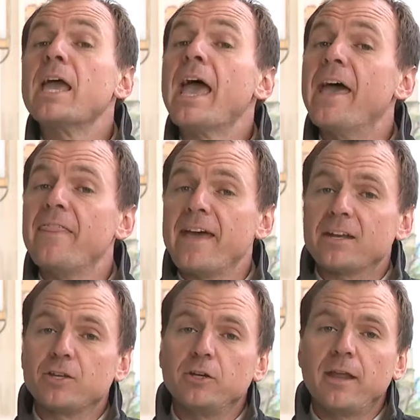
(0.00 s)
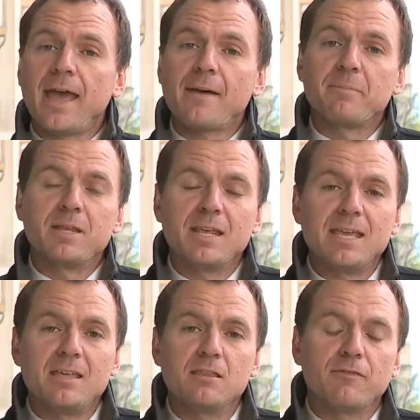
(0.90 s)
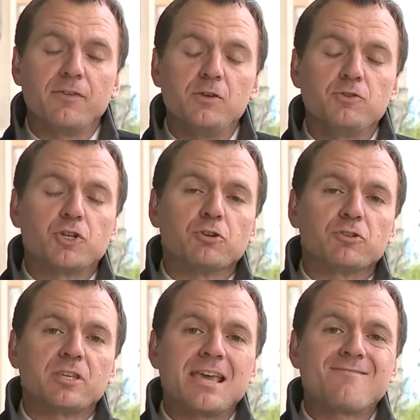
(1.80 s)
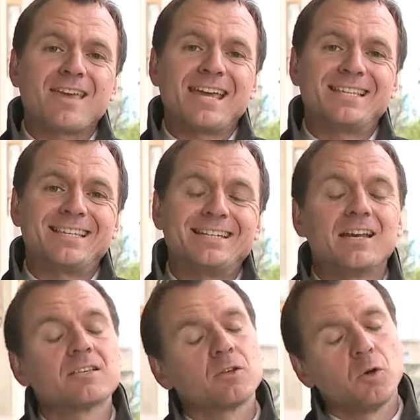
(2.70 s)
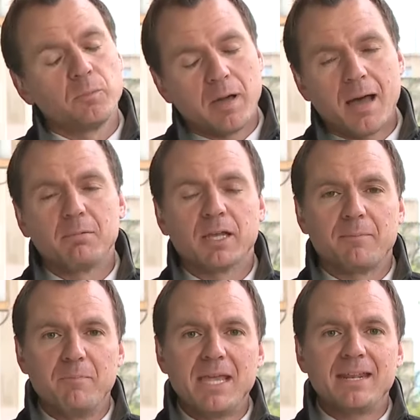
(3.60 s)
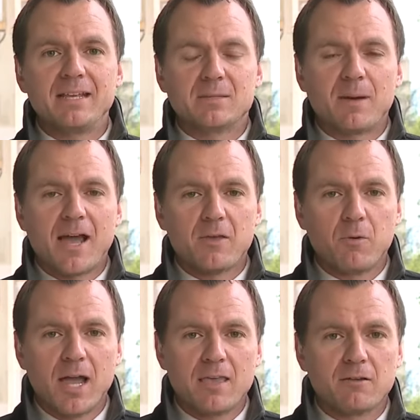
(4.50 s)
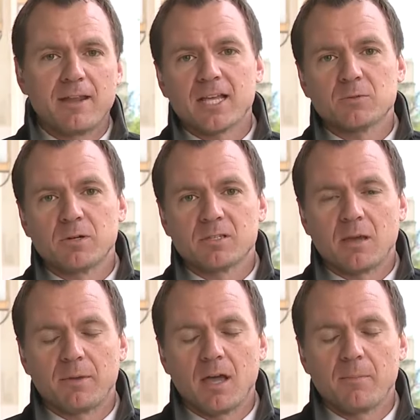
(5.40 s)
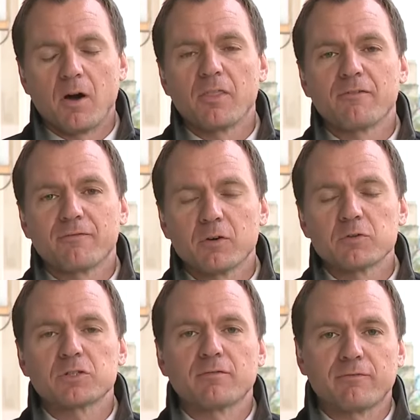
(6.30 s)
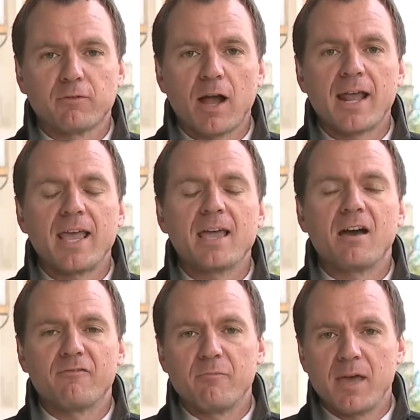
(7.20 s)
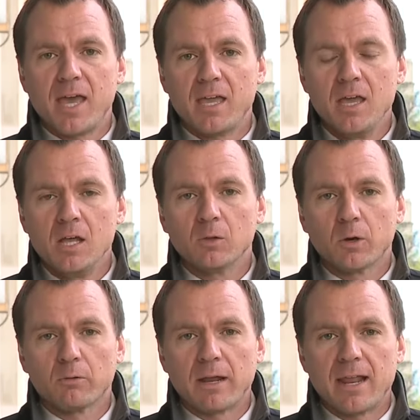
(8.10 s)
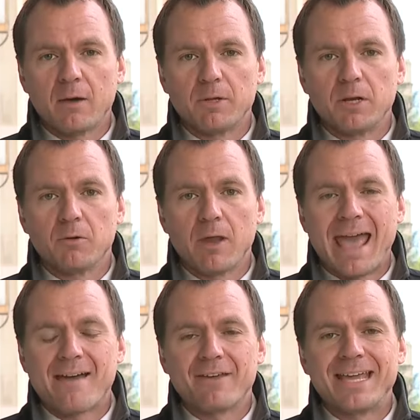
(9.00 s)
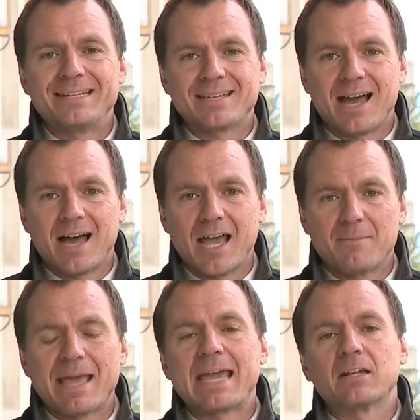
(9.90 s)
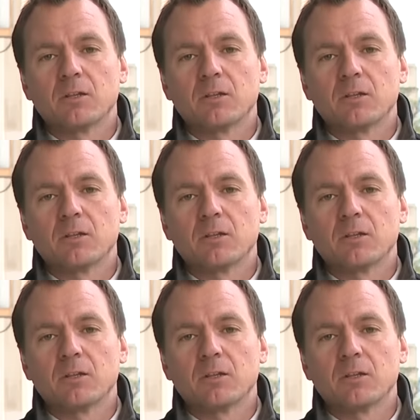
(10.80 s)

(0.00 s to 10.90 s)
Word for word: And that could happen in the future. Save KC does hold public meetings, by the way. Their next one is coming up on the first Friday of May. Lauren, right now we don't have a time and a